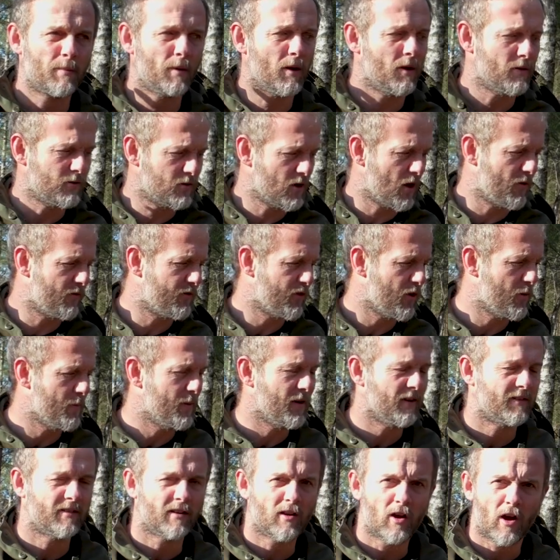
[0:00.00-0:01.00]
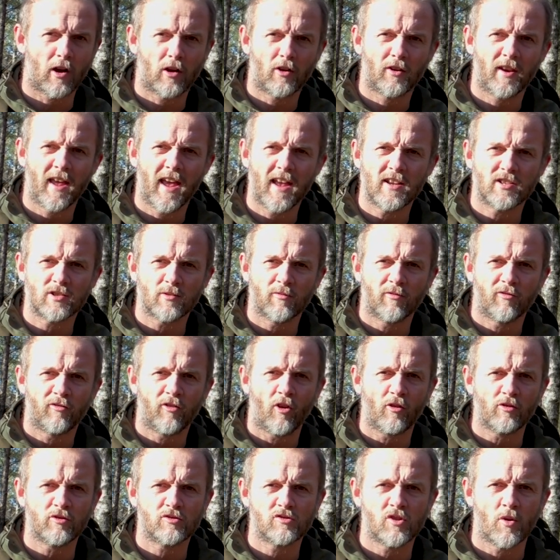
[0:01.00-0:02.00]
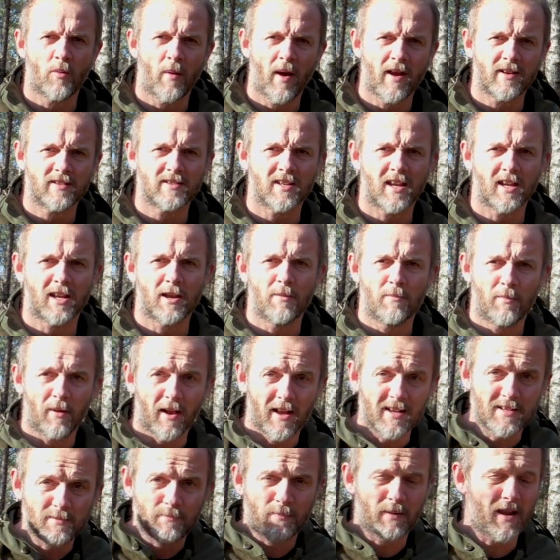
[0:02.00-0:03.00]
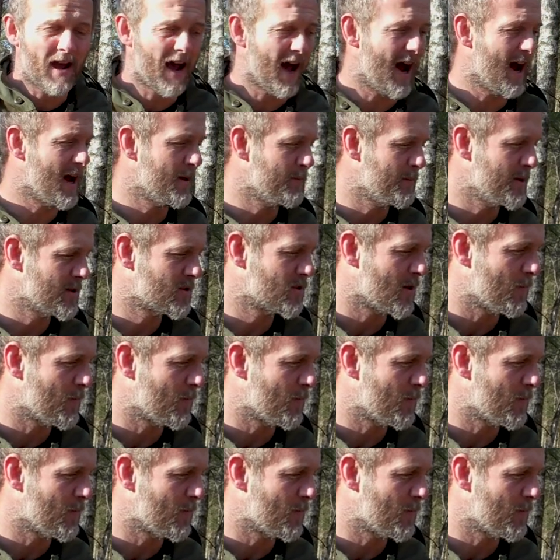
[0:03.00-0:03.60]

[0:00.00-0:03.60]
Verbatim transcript: but a, a, few minutes ago I could hear some forestry work taking place behind me.